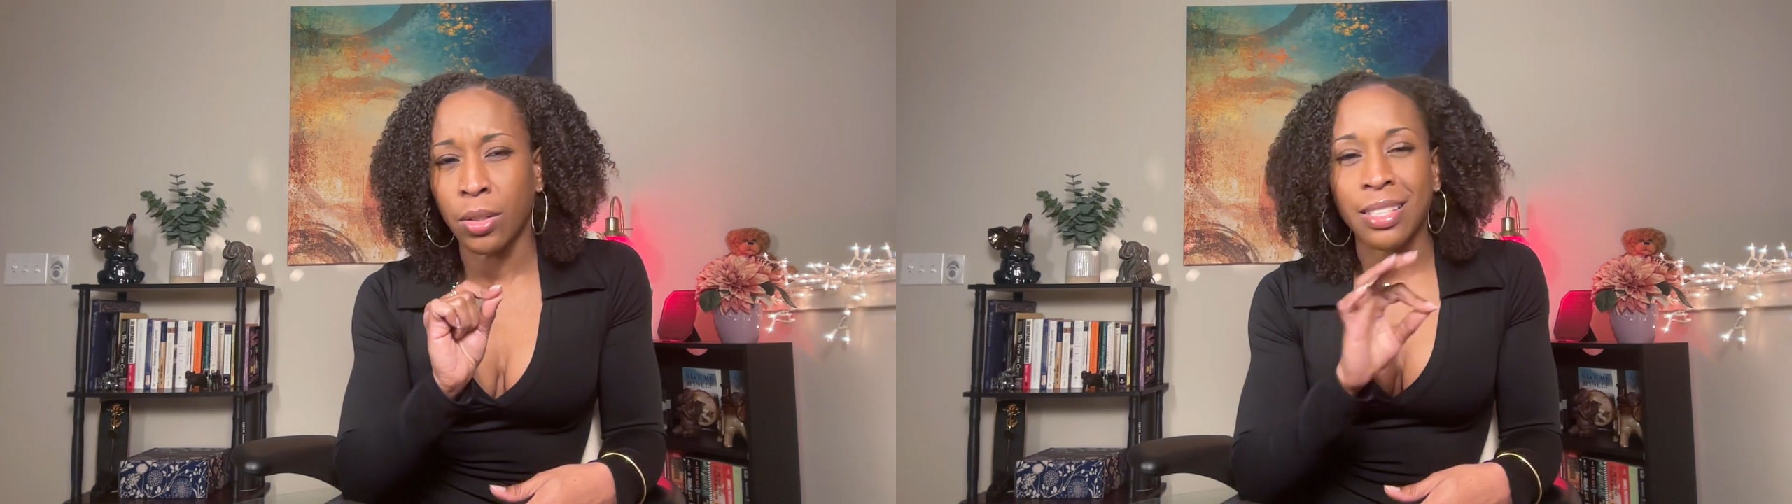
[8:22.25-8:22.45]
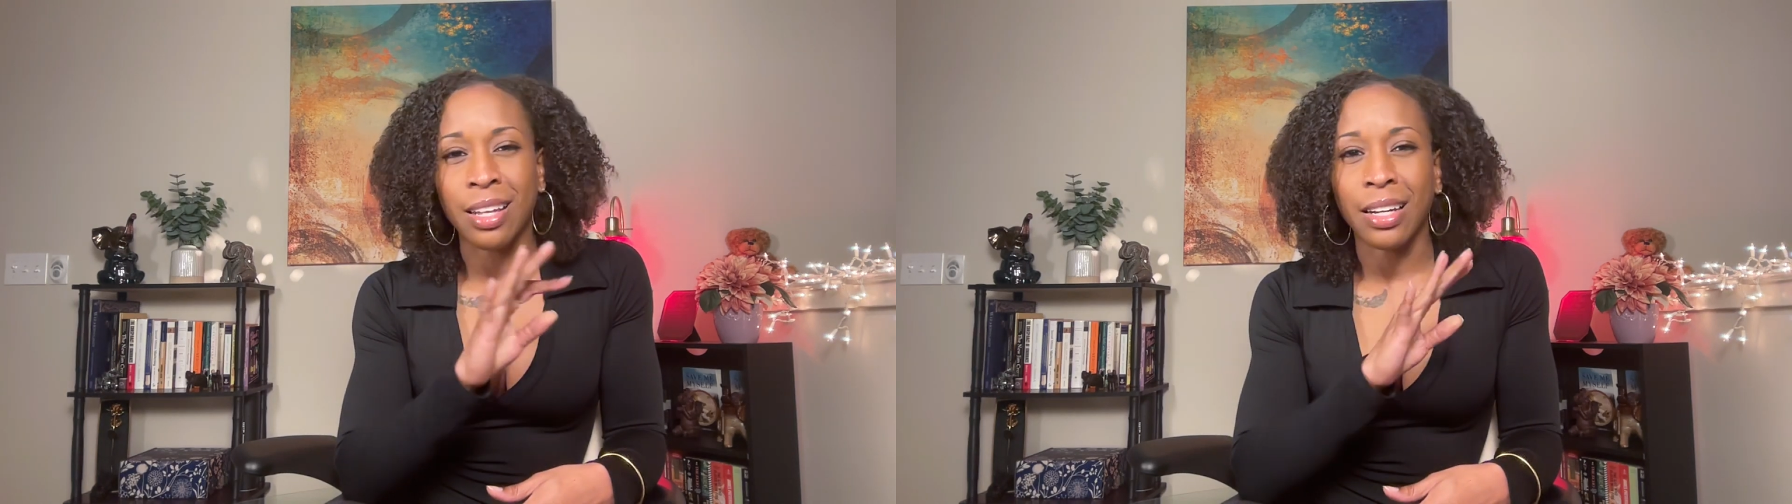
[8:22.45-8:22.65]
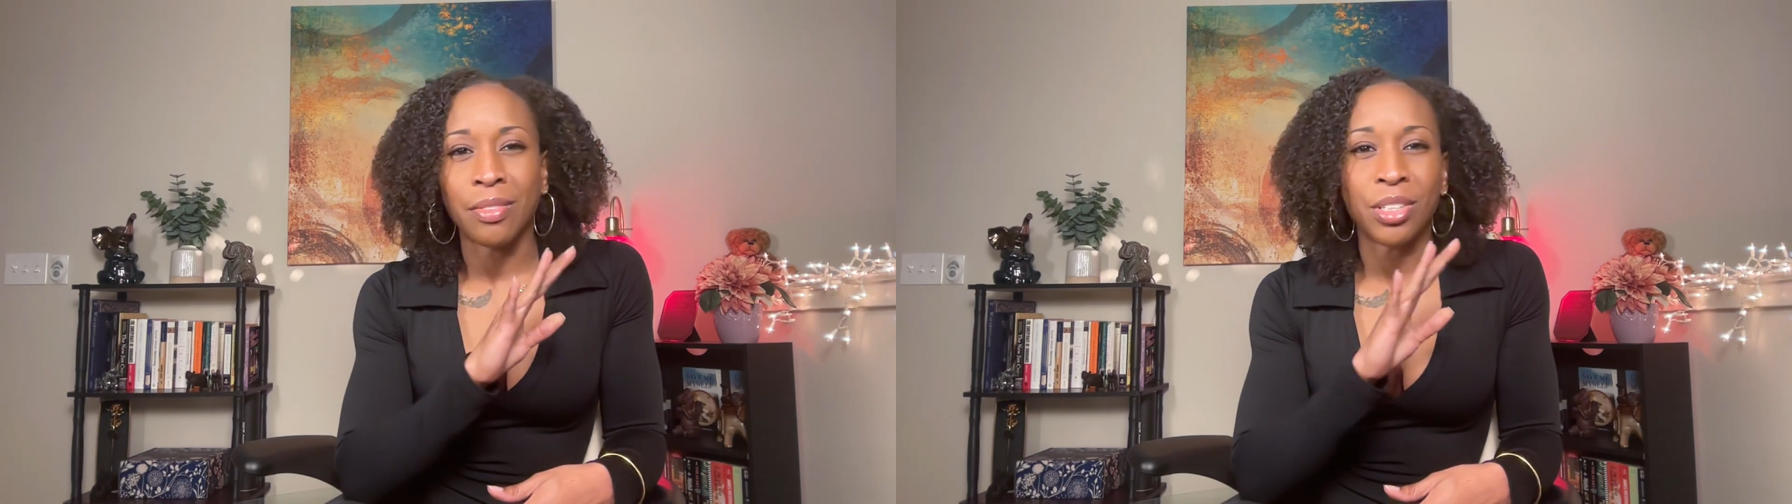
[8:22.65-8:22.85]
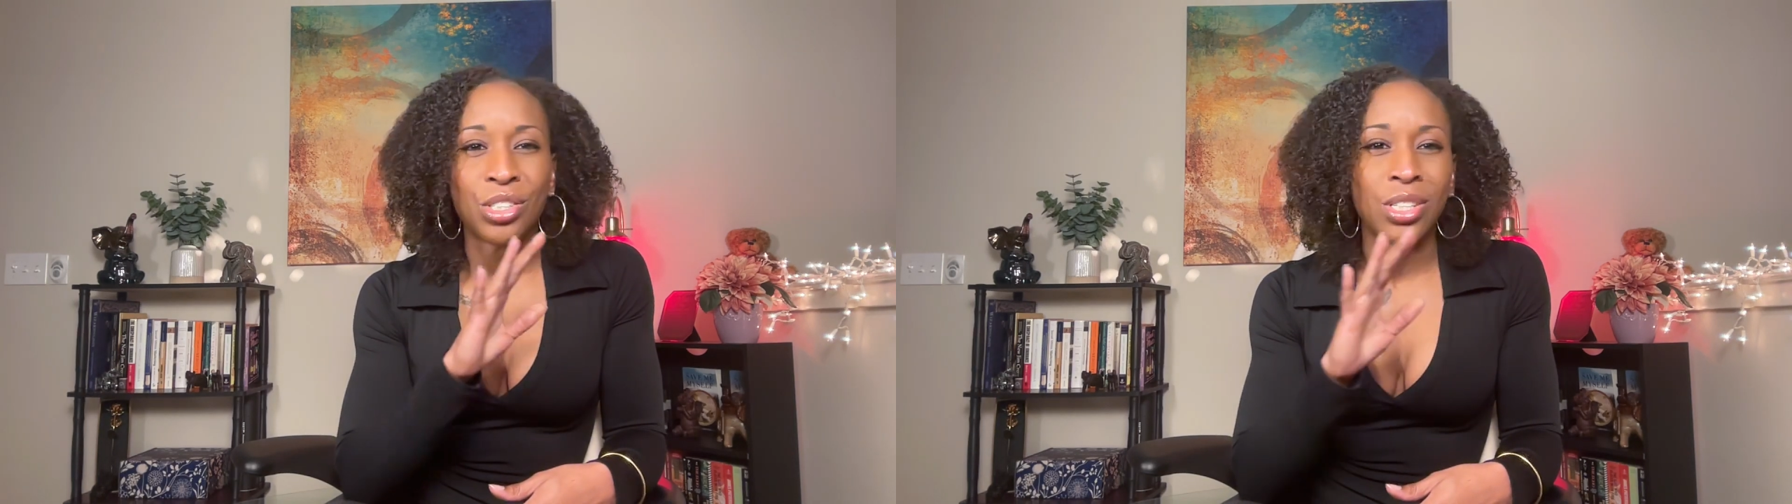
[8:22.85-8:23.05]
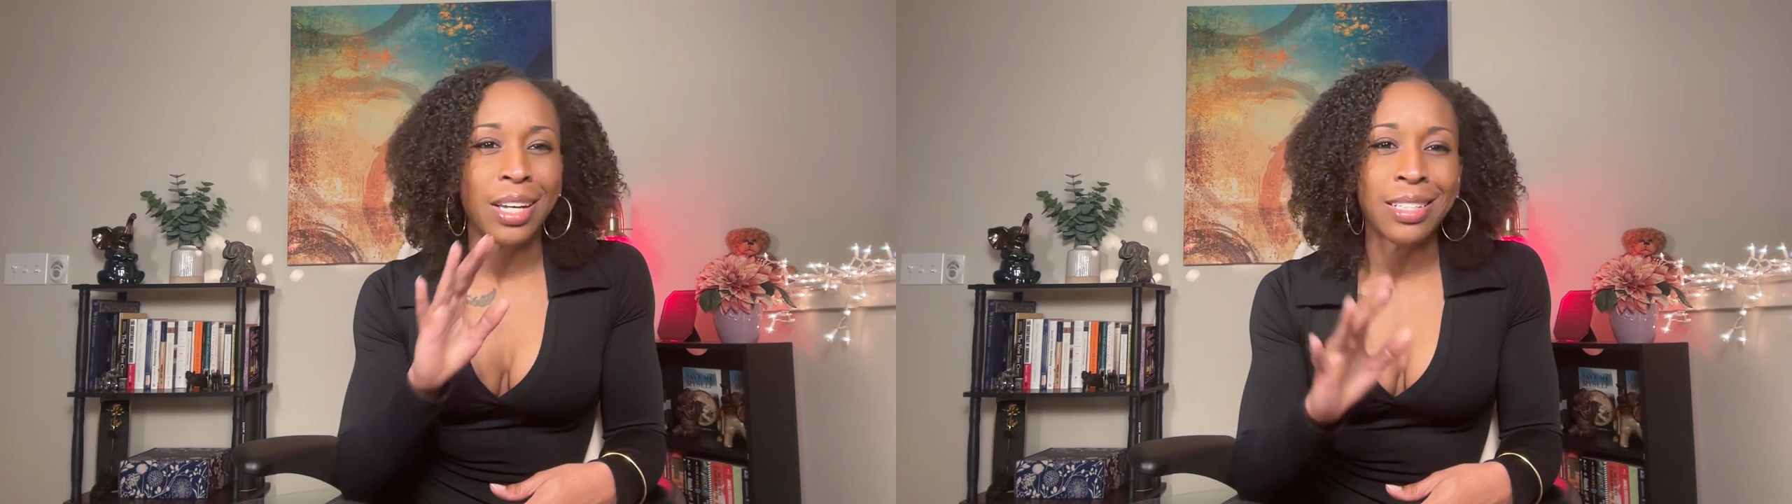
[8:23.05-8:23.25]
That's not even
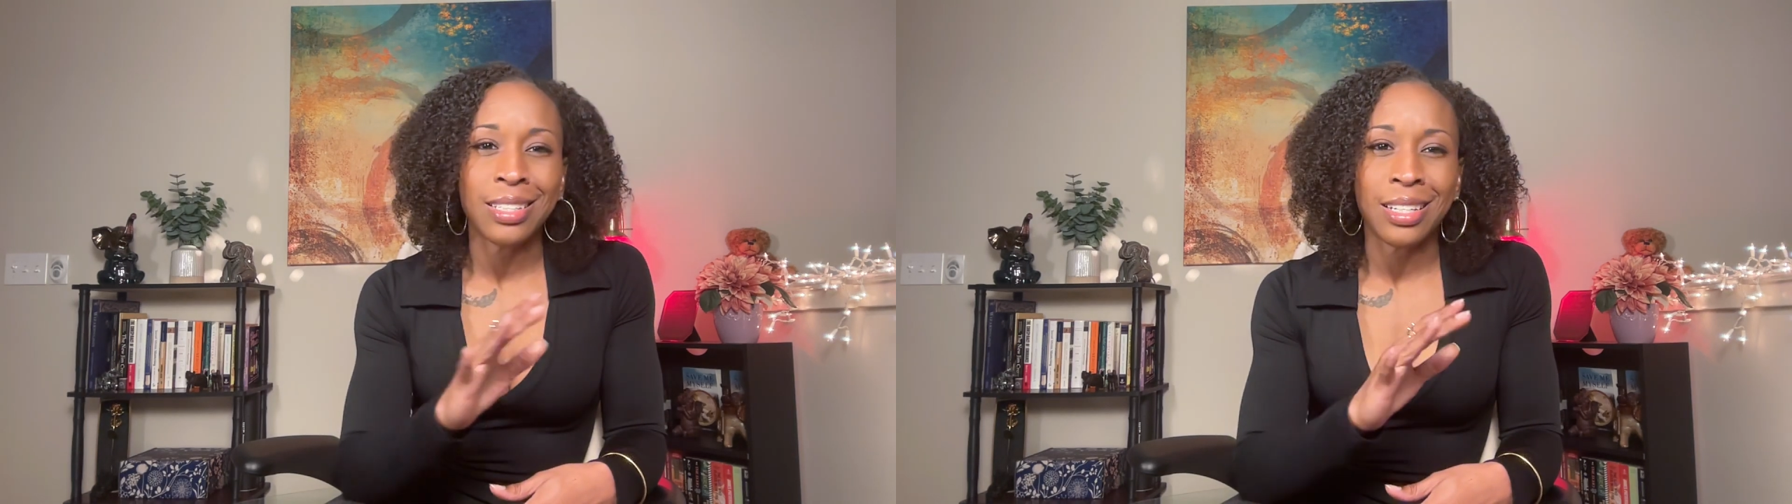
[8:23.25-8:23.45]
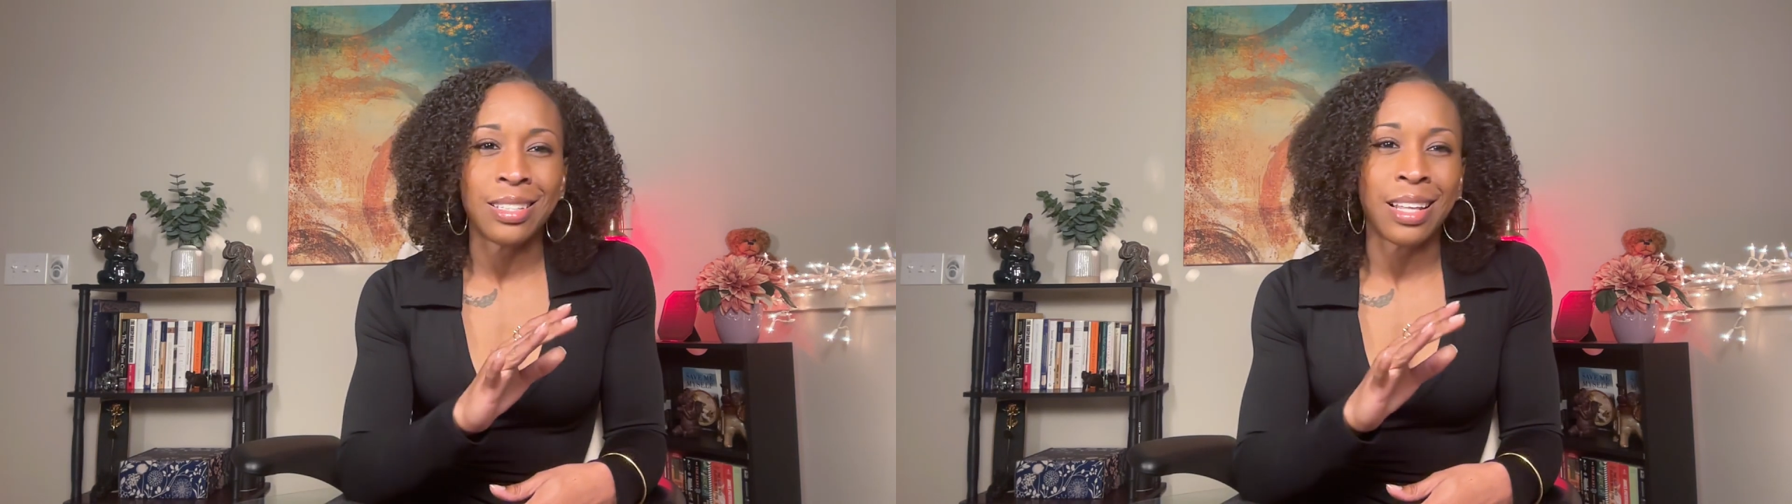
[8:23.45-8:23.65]
justice,